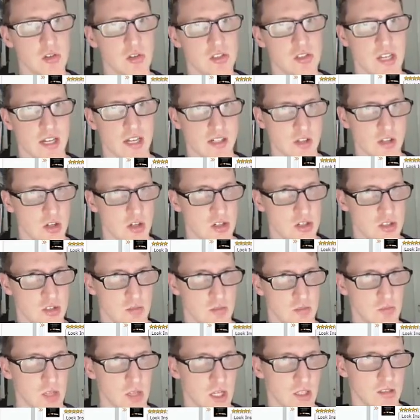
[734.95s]
Take notice
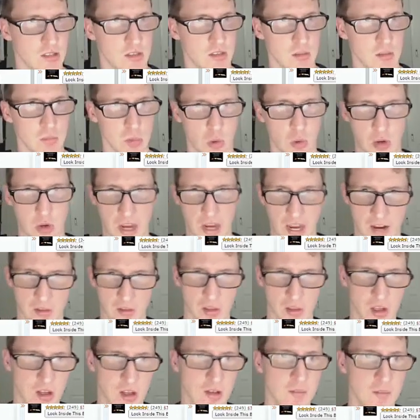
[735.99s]
of like the book
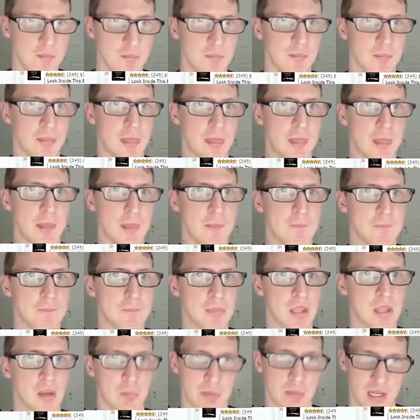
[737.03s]
outline,
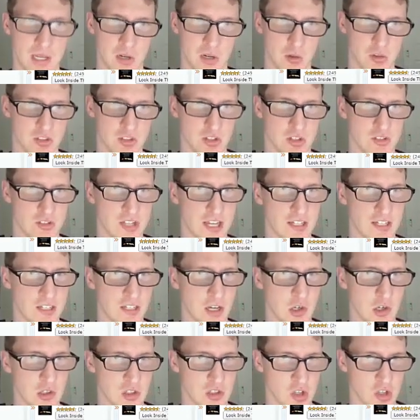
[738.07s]
but also take
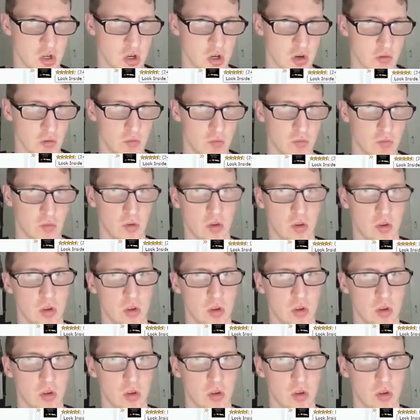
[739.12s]
notice of